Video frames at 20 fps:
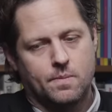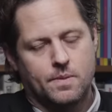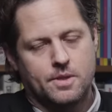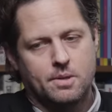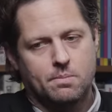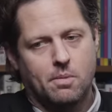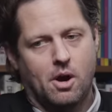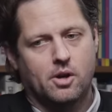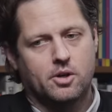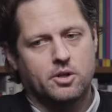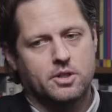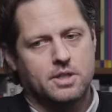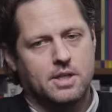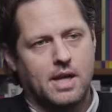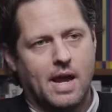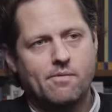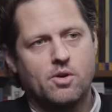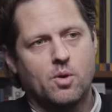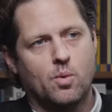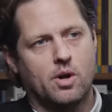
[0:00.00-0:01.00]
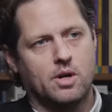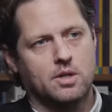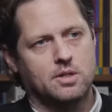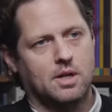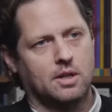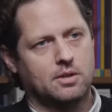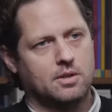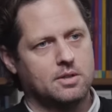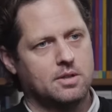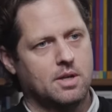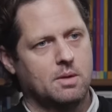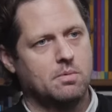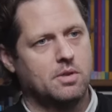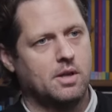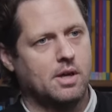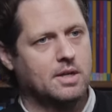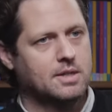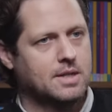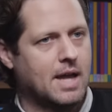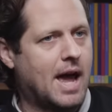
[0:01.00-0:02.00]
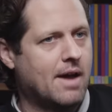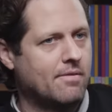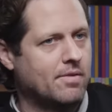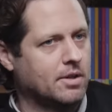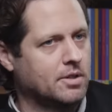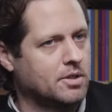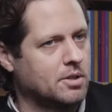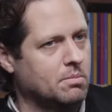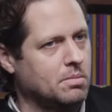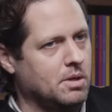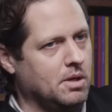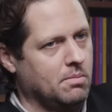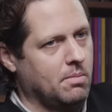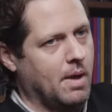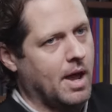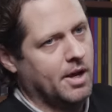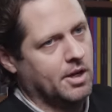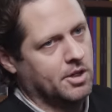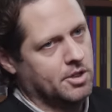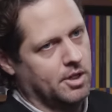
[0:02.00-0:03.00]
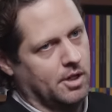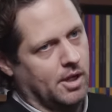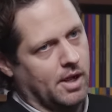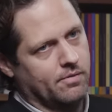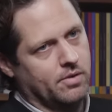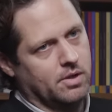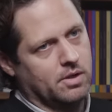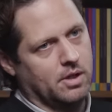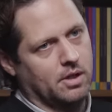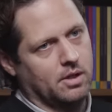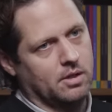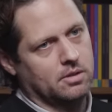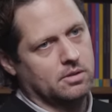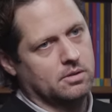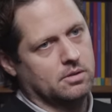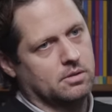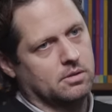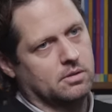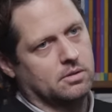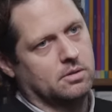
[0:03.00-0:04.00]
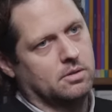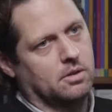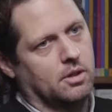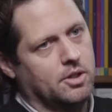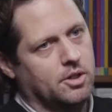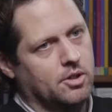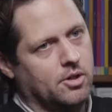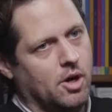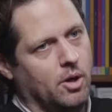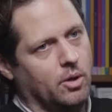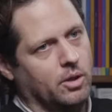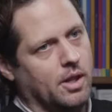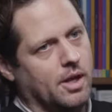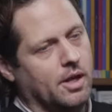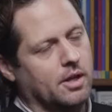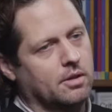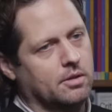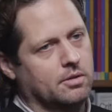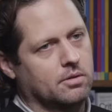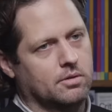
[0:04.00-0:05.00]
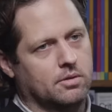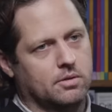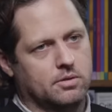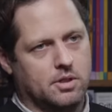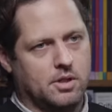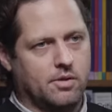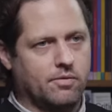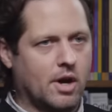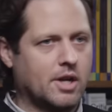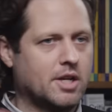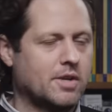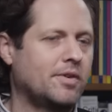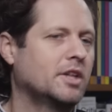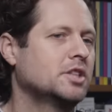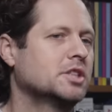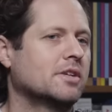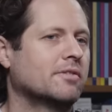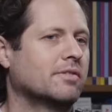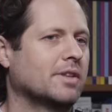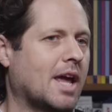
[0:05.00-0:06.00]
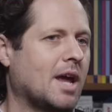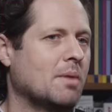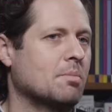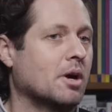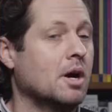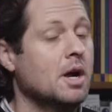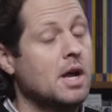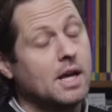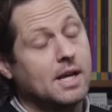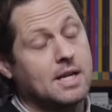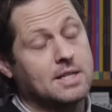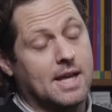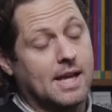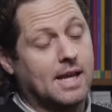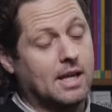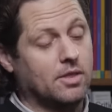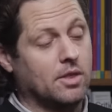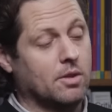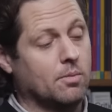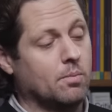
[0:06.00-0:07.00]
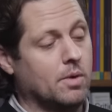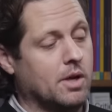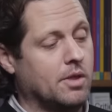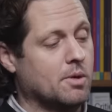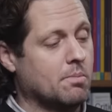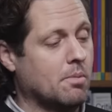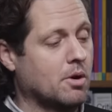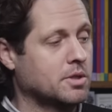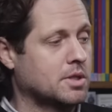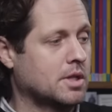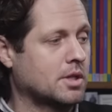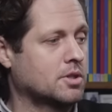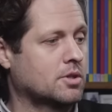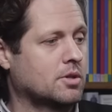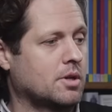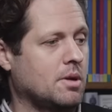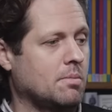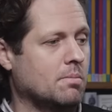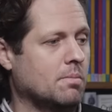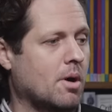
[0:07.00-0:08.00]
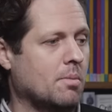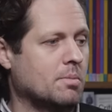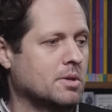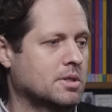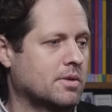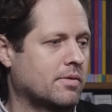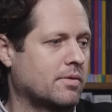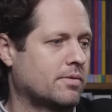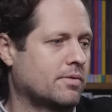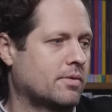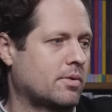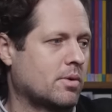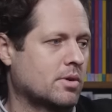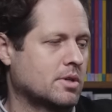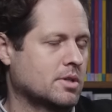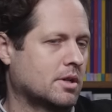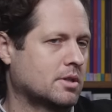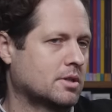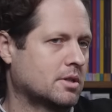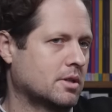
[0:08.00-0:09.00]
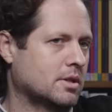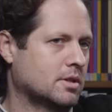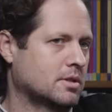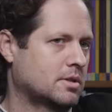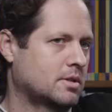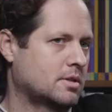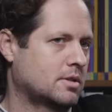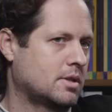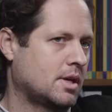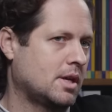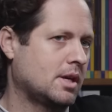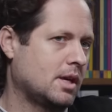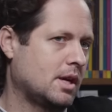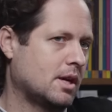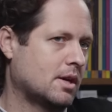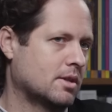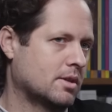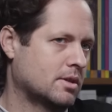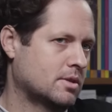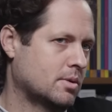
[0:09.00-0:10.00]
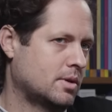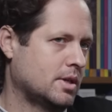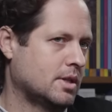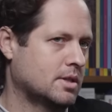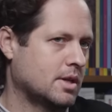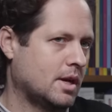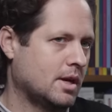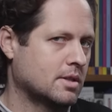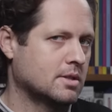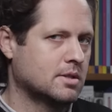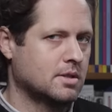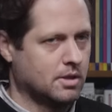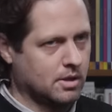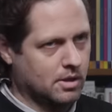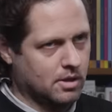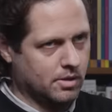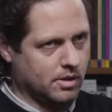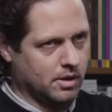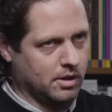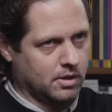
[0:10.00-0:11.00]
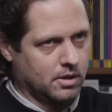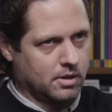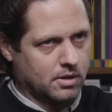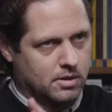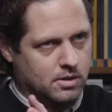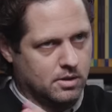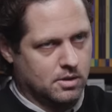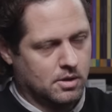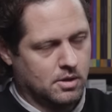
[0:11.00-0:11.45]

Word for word: Democracy everywhere is not the same thing as having to be managing everything on your own, like the, a division of labor. Because like in the in the most extreme moments of horizontalist thinking in the twenty tens, and including in the